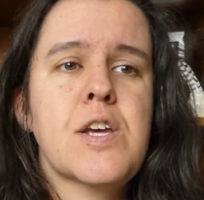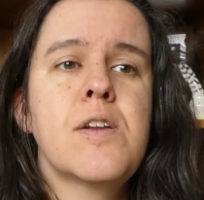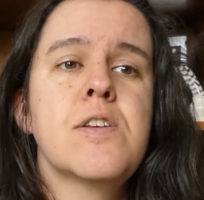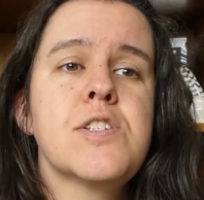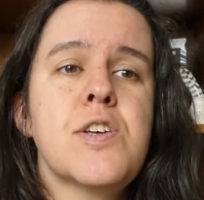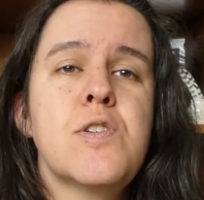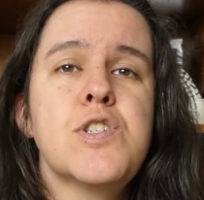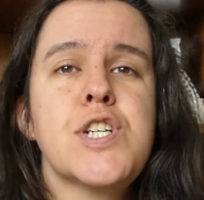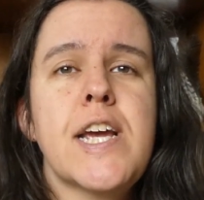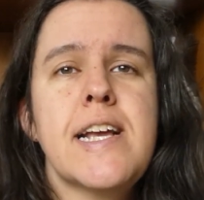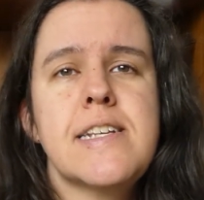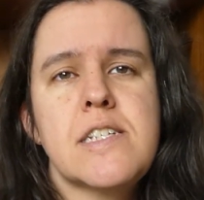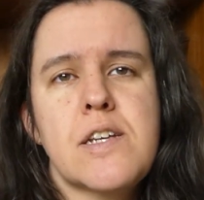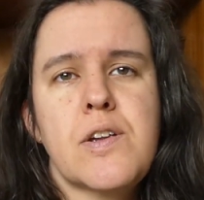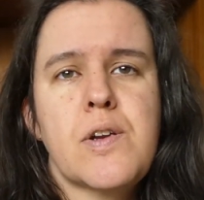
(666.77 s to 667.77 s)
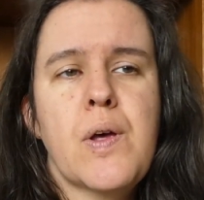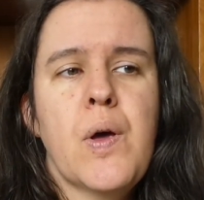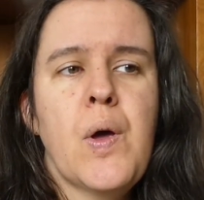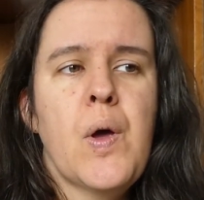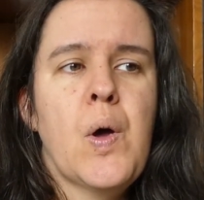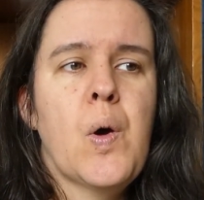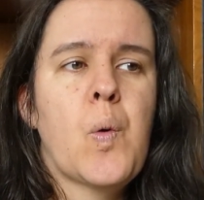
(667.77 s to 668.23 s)
an association
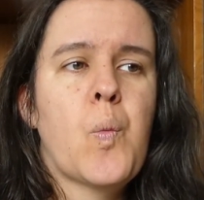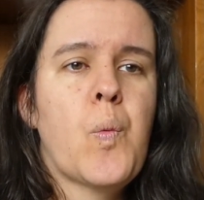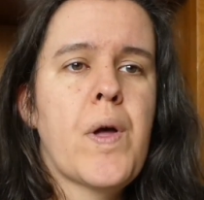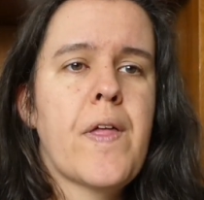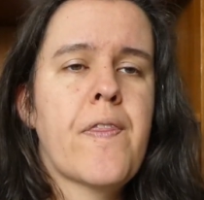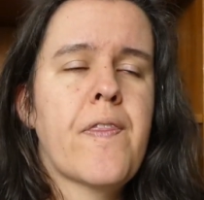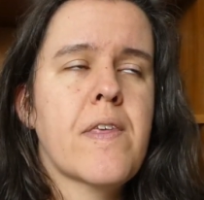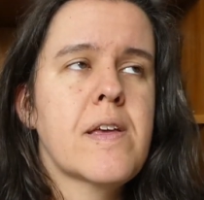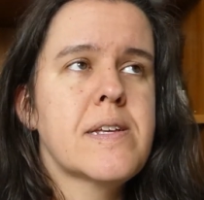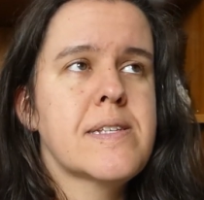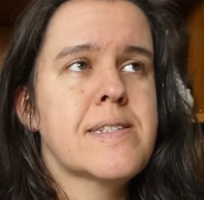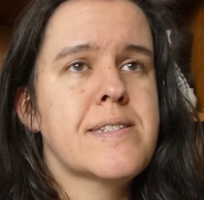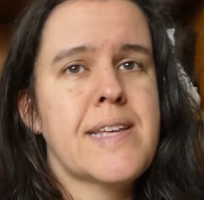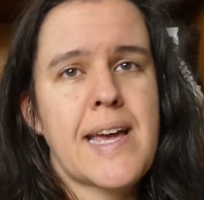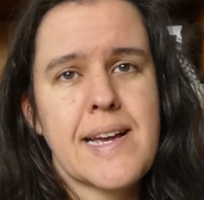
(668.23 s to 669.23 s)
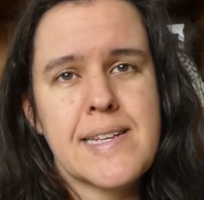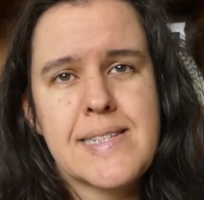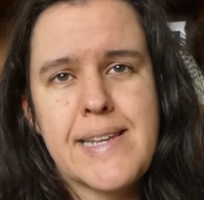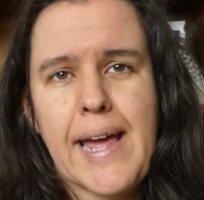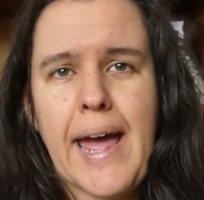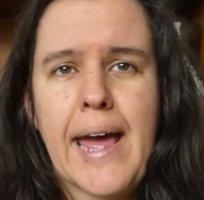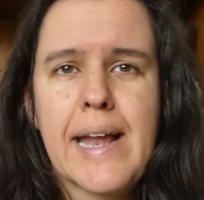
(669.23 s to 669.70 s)
with
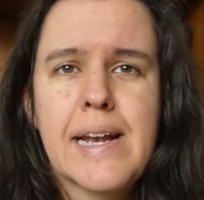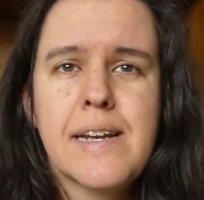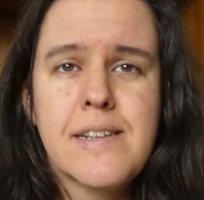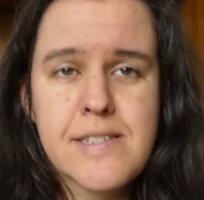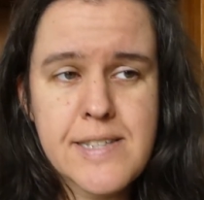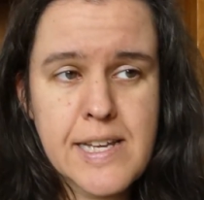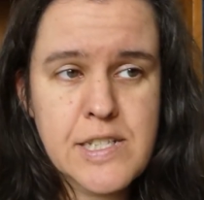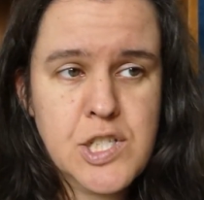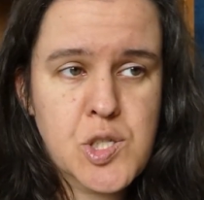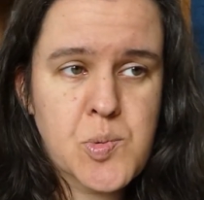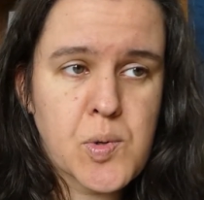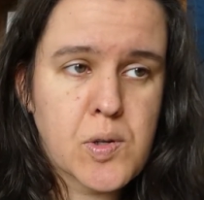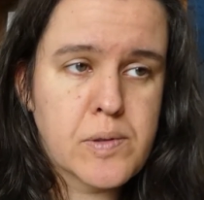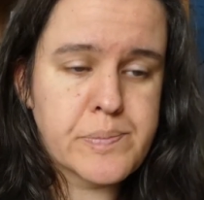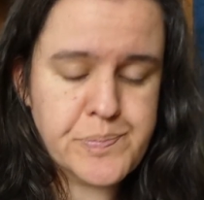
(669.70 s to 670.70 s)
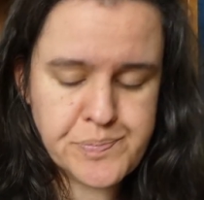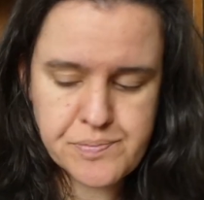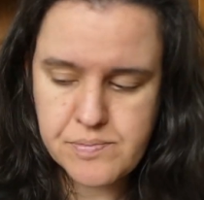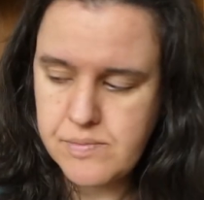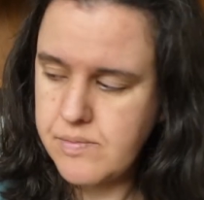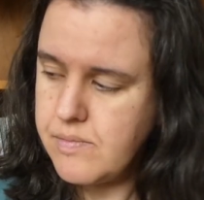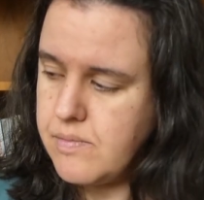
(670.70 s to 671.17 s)
sex and the sensual.
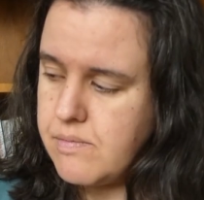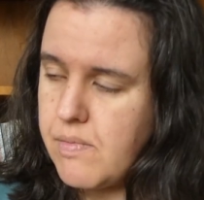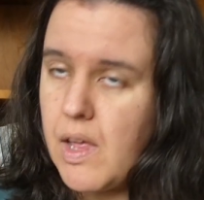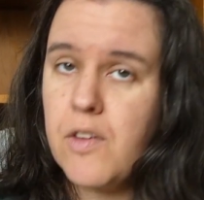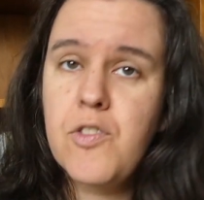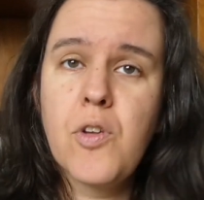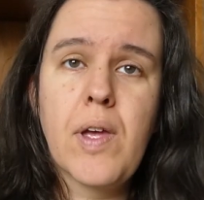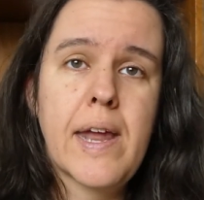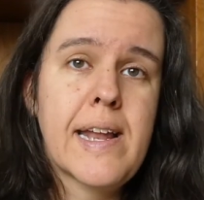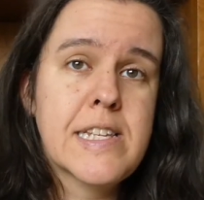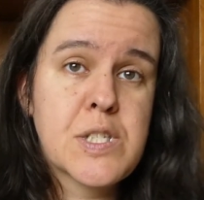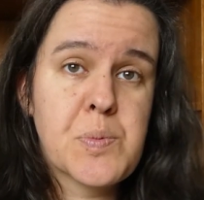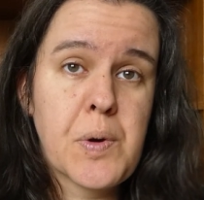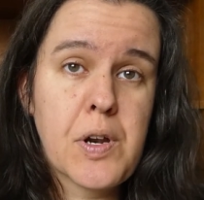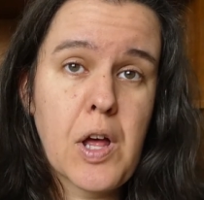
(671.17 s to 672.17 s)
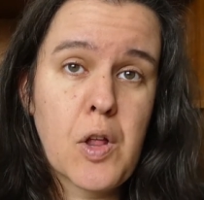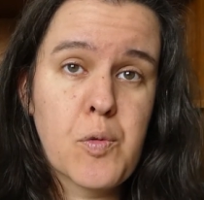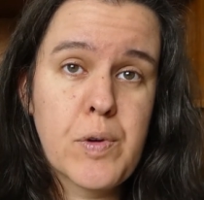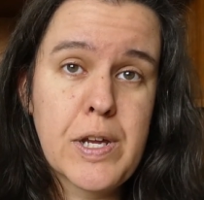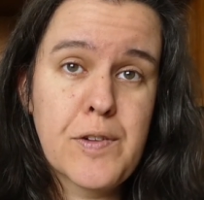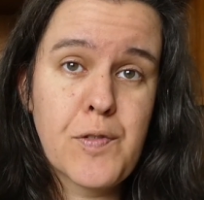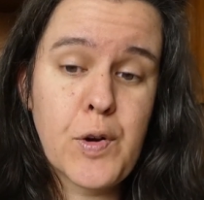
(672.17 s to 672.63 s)
So yeah, that's what I'll
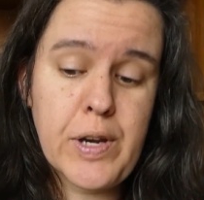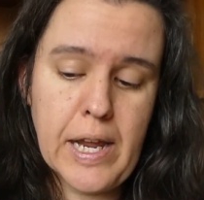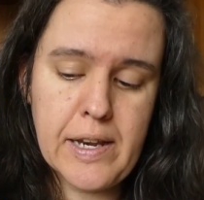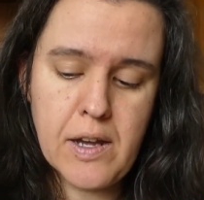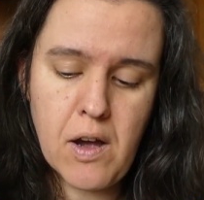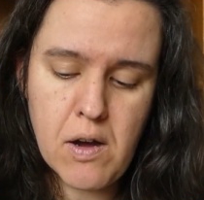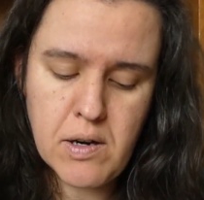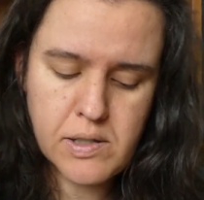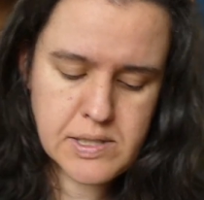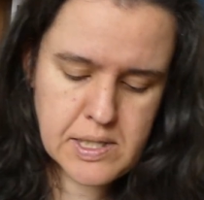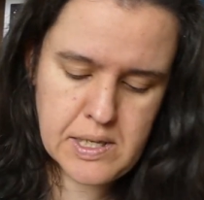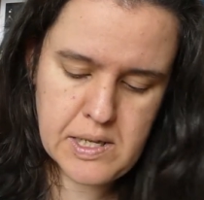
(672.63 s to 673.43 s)
read for that card.